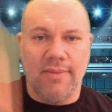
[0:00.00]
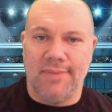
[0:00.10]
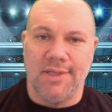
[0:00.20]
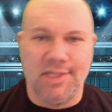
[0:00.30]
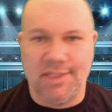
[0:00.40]

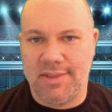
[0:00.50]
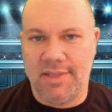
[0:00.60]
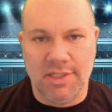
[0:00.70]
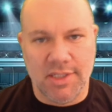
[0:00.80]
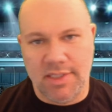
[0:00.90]
it's
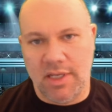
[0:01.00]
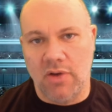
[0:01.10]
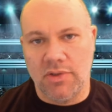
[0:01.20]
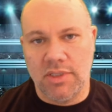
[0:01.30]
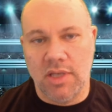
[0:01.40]
just
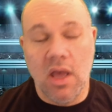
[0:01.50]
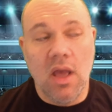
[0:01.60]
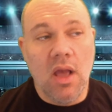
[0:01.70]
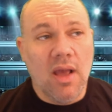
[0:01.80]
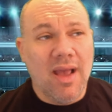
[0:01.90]
toast.
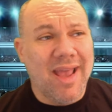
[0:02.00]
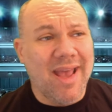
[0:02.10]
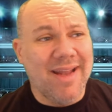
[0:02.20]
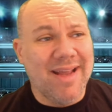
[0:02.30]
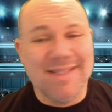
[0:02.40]

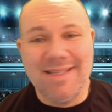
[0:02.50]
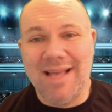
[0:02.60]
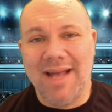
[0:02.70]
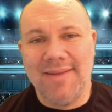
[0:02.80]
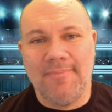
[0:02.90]
And it's
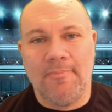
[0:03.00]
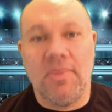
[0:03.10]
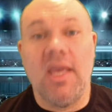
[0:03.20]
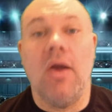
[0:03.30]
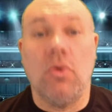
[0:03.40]
not
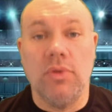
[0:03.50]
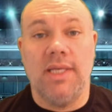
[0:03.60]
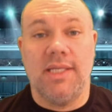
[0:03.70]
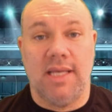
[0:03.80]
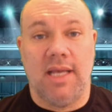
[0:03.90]
the
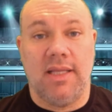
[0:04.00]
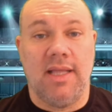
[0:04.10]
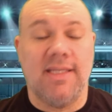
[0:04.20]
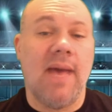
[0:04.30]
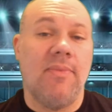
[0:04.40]
only stick that
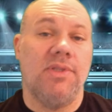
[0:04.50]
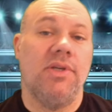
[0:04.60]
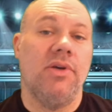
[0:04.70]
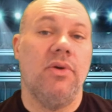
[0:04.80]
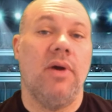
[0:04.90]
that's happened
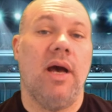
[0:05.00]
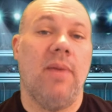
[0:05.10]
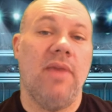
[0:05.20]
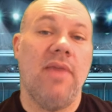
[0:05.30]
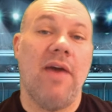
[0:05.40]
to
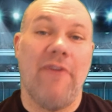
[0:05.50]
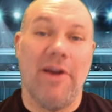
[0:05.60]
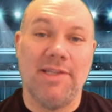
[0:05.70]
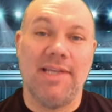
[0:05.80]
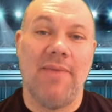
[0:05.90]
in that
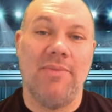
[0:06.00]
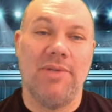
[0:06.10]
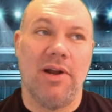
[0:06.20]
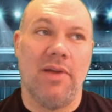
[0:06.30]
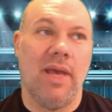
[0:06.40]
very same
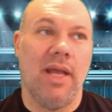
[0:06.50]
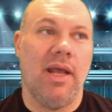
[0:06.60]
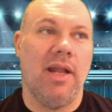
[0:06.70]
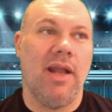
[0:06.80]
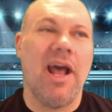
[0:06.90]
tournament.
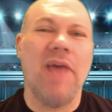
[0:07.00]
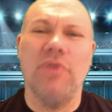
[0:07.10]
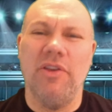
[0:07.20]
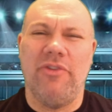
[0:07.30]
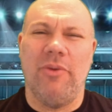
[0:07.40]
And I
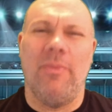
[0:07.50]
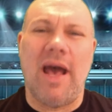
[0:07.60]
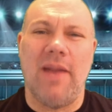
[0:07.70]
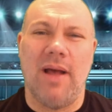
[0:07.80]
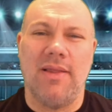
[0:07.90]
really feel
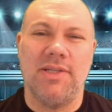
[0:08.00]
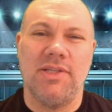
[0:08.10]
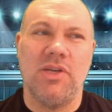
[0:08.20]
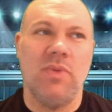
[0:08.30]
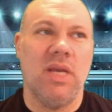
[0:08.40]
bad about
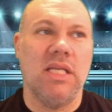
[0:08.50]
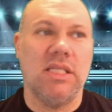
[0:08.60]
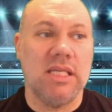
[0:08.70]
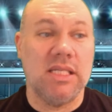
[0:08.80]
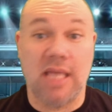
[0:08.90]
this too, because
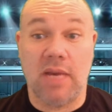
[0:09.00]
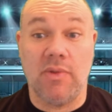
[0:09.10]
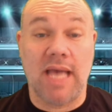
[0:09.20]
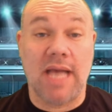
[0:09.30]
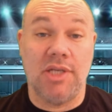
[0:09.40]
this stick
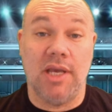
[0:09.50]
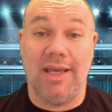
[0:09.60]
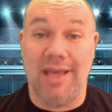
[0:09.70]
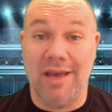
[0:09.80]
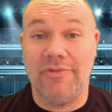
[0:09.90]
was actually a
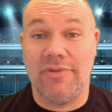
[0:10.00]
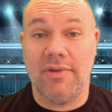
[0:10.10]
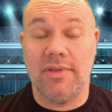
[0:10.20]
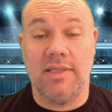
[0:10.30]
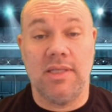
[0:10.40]
gift
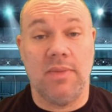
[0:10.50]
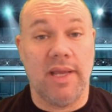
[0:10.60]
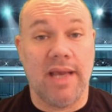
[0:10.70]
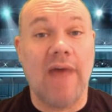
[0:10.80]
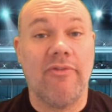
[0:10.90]
that somebody
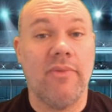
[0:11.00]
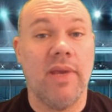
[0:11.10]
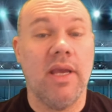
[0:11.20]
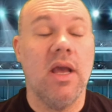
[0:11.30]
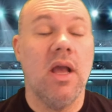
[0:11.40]
got for
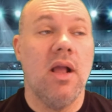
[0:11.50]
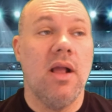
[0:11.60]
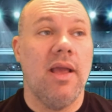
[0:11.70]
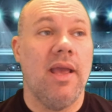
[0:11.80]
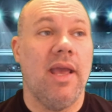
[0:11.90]
me.
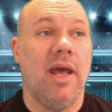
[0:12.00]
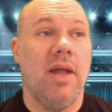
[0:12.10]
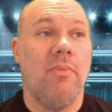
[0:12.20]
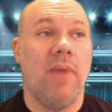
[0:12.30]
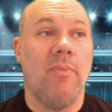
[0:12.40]

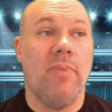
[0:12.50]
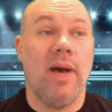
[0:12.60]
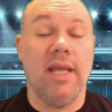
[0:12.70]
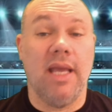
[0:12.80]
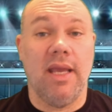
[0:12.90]
And my
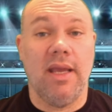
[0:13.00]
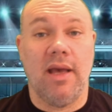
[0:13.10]
buddy,